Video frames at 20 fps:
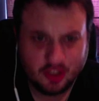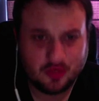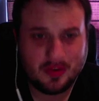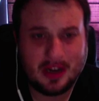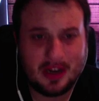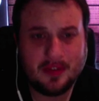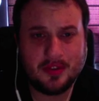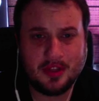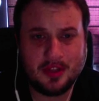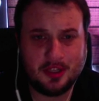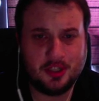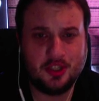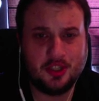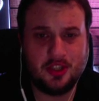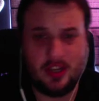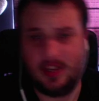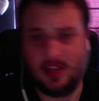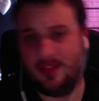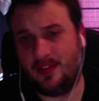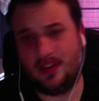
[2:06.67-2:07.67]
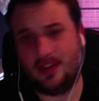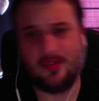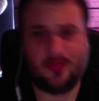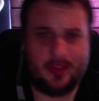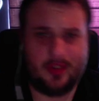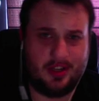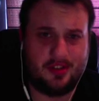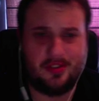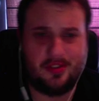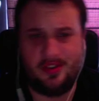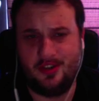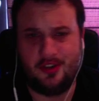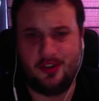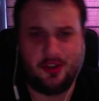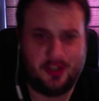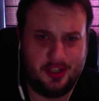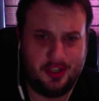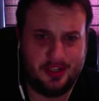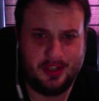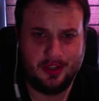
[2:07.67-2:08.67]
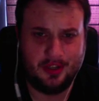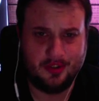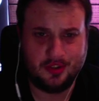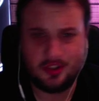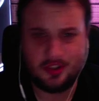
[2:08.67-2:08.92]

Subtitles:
rather than just saying thanks for entering your details,